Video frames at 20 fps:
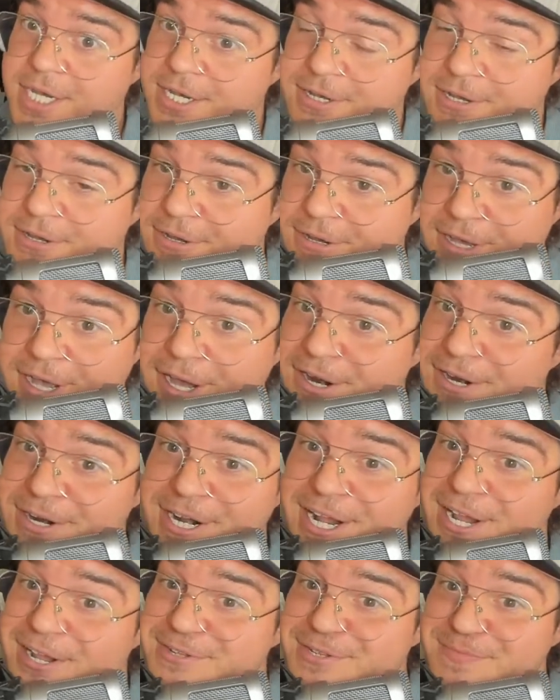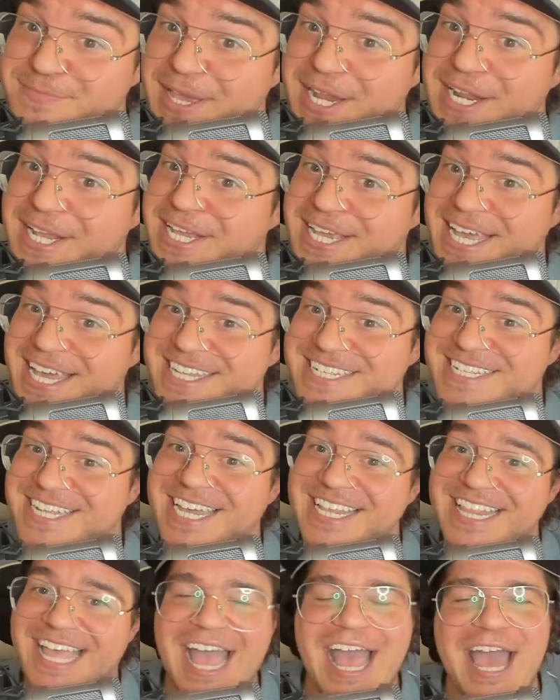I don't know, too many kids like
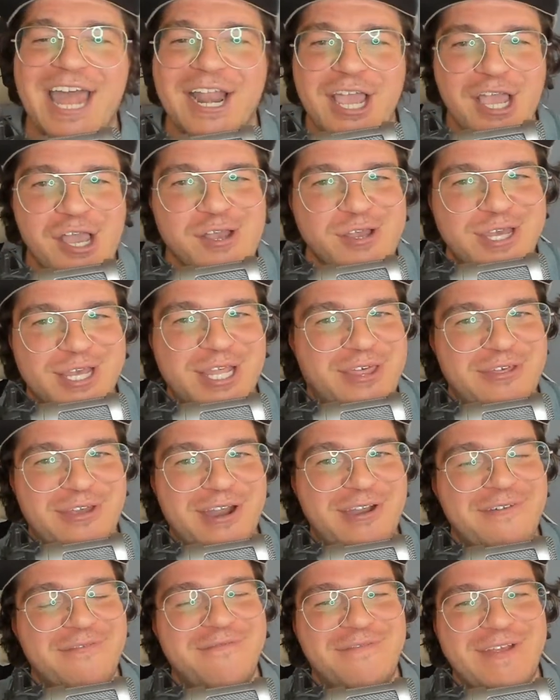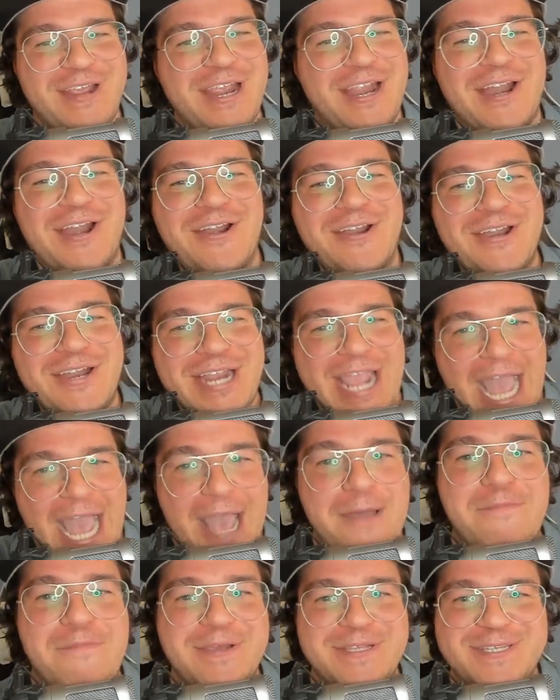that. They're very
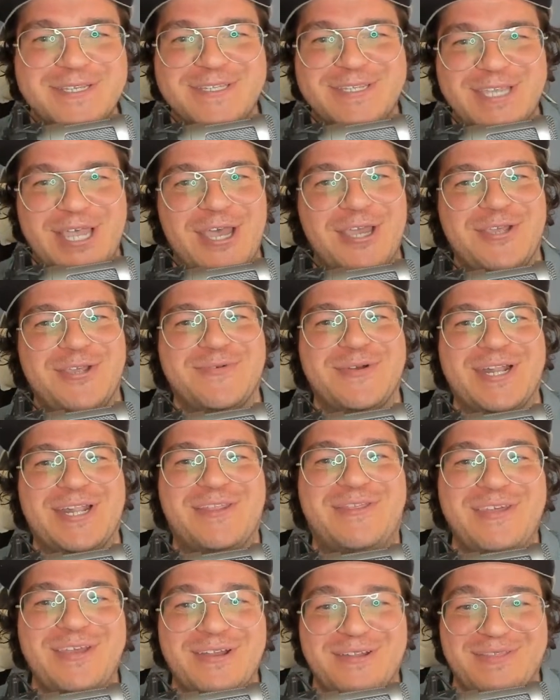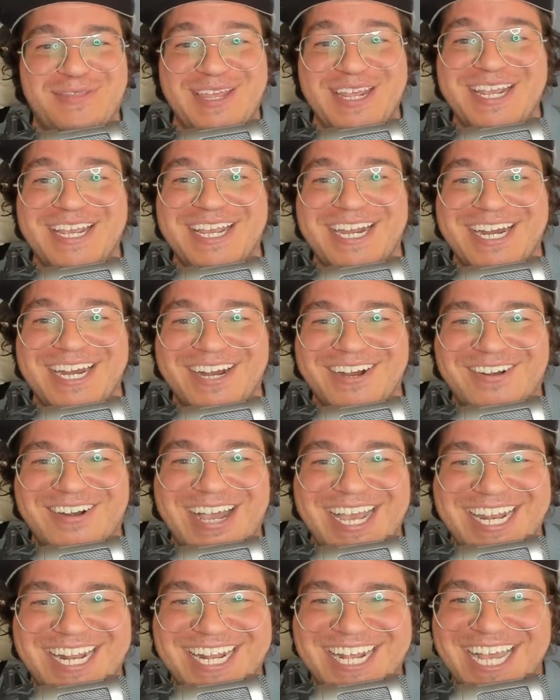happy to tell you what they're thinking,
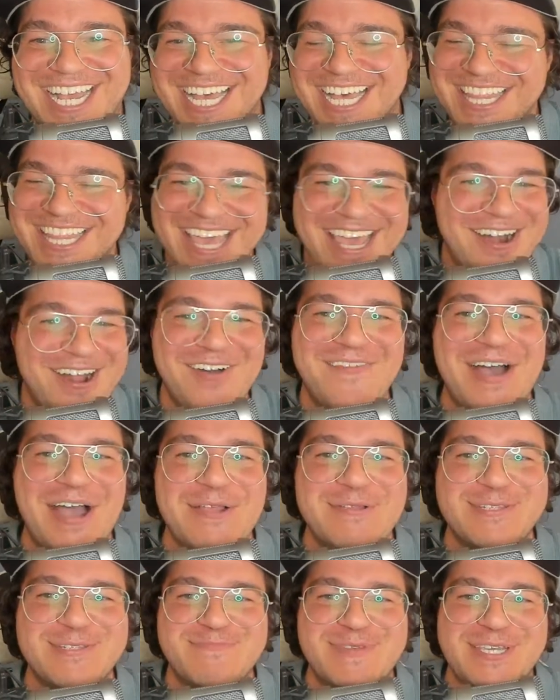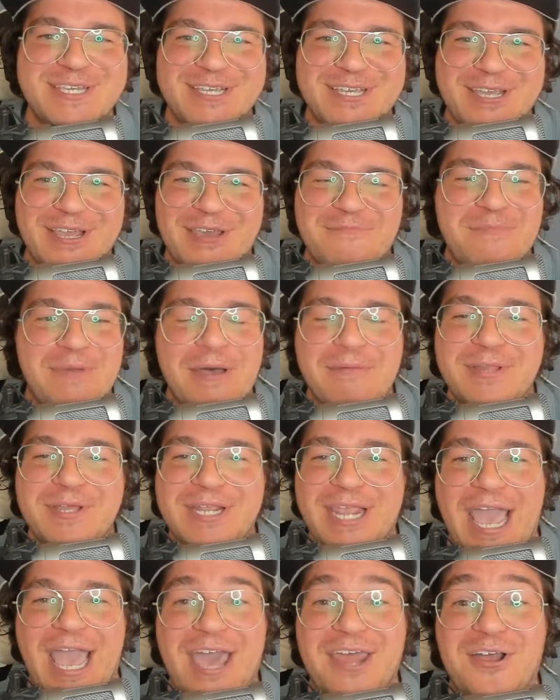right? They don't mind speaking in public
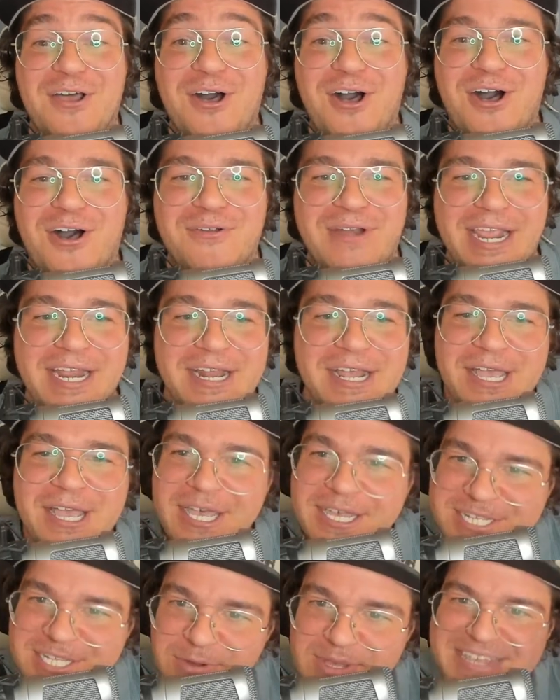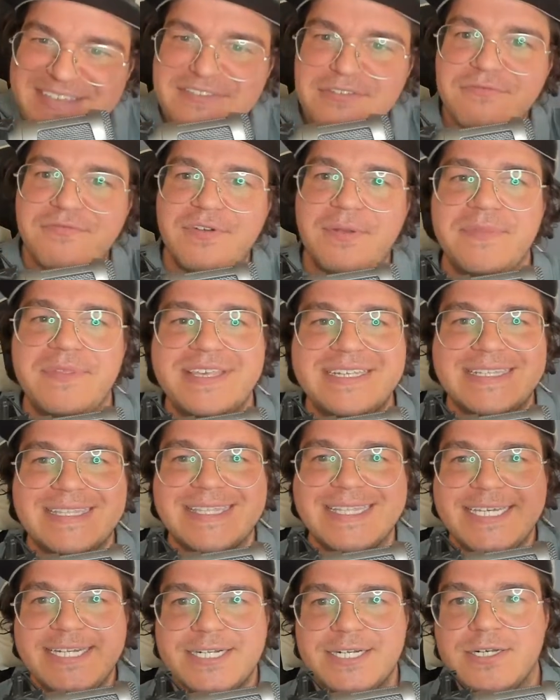at all, right? So even from this
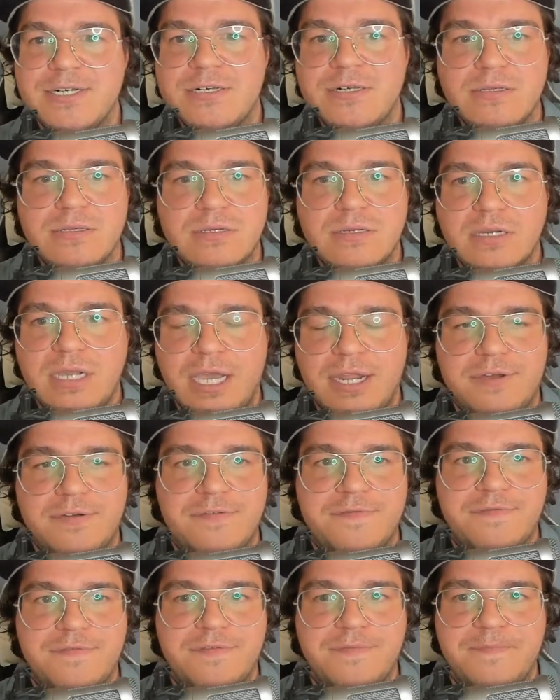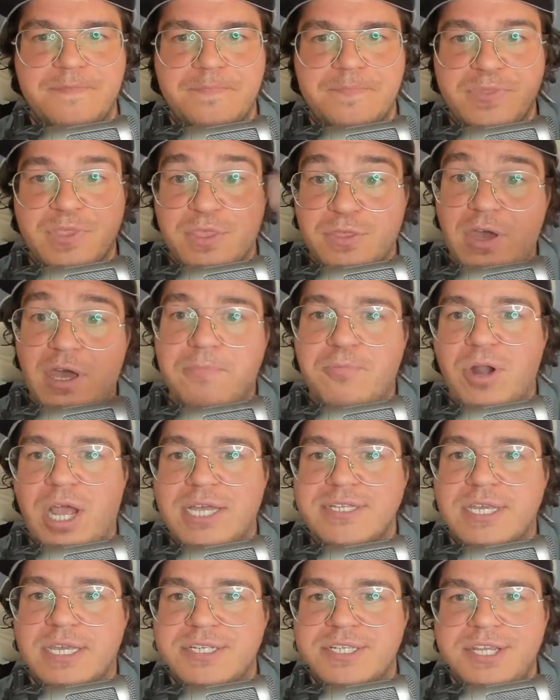little kind of thought
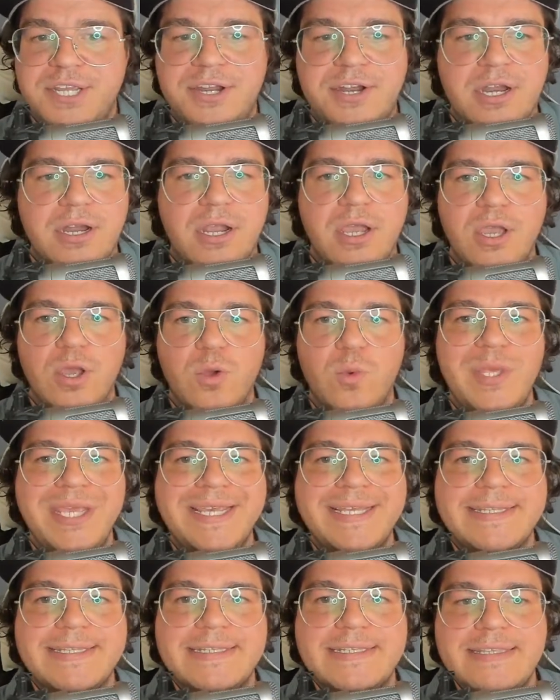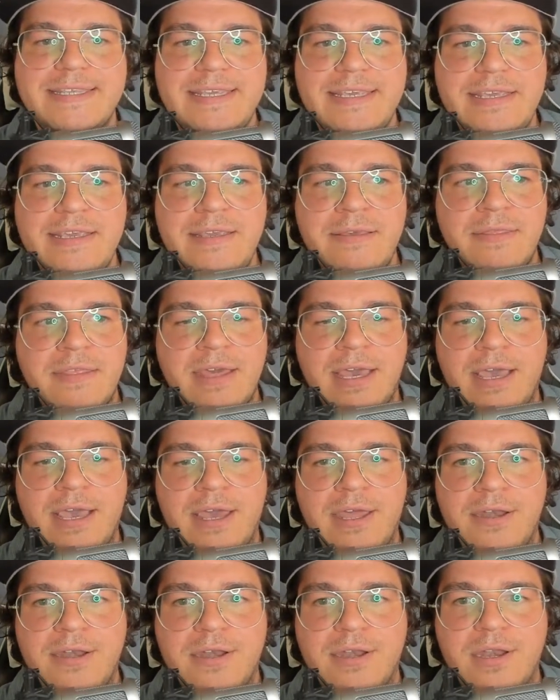process here, we can see
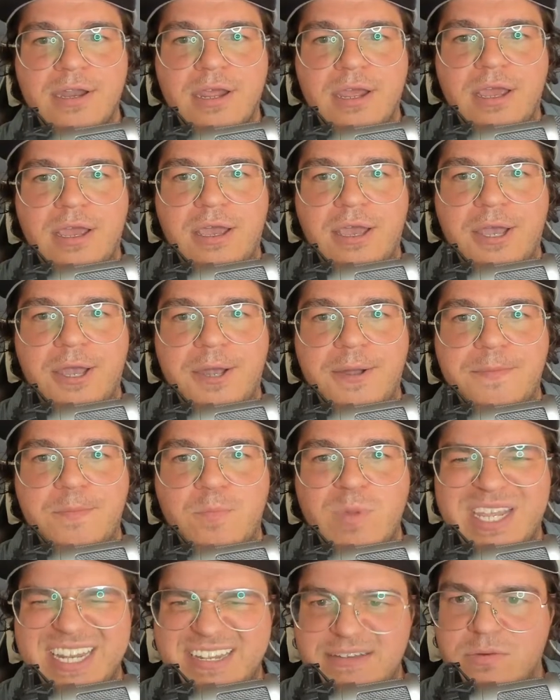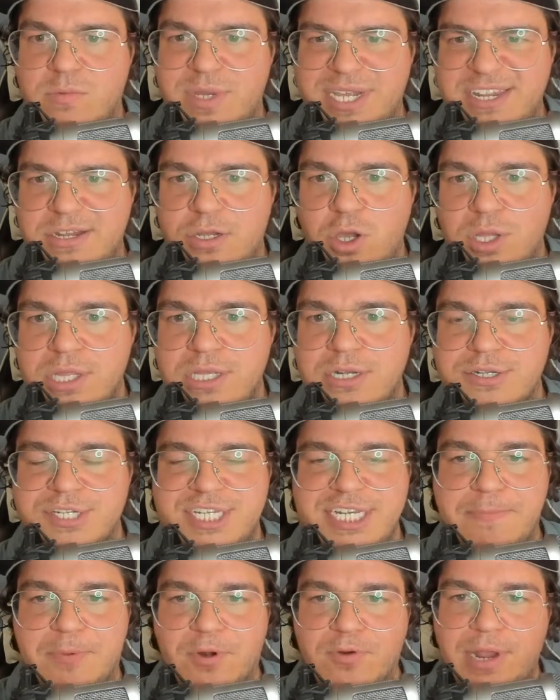that we can go a little
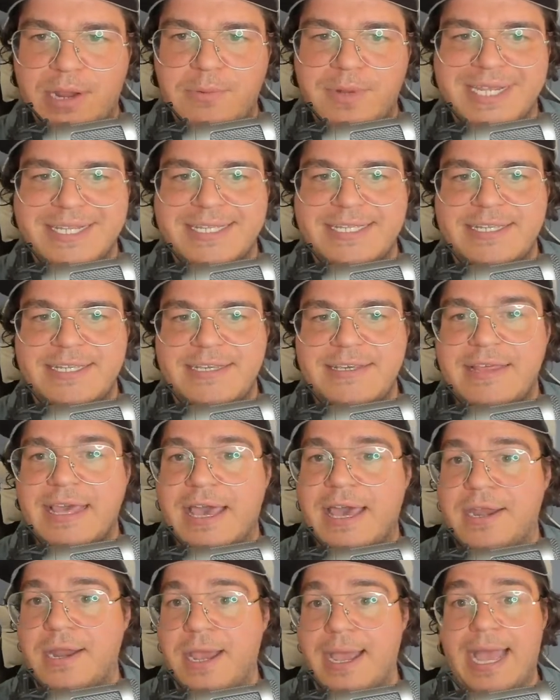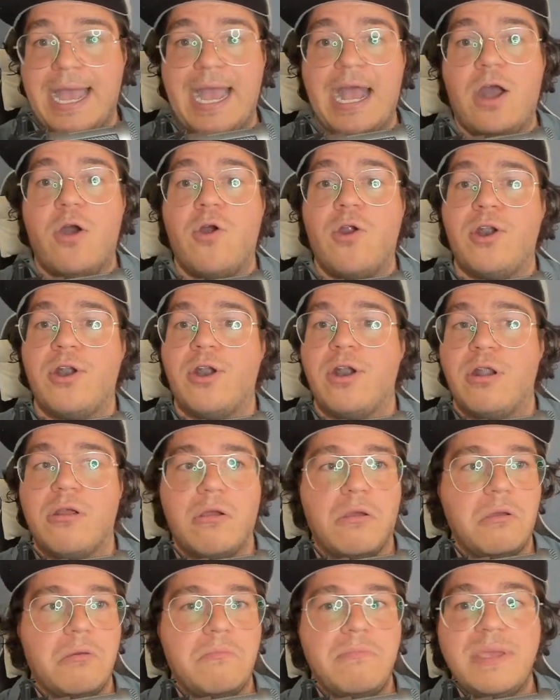deeper, right? We can see that our
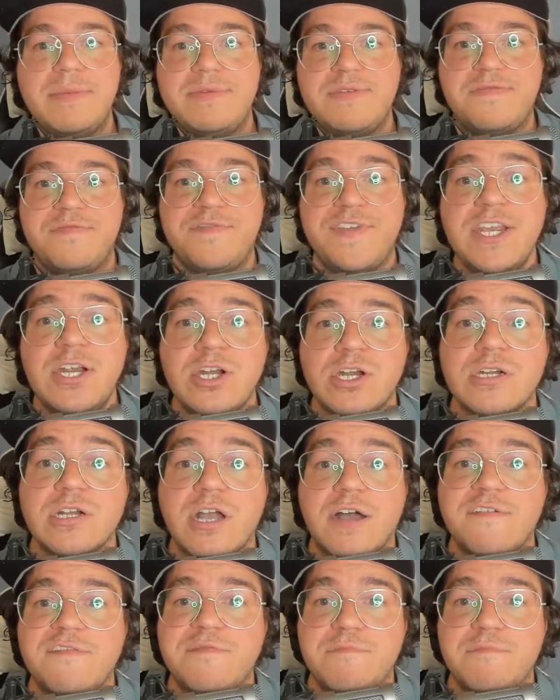maybe fear of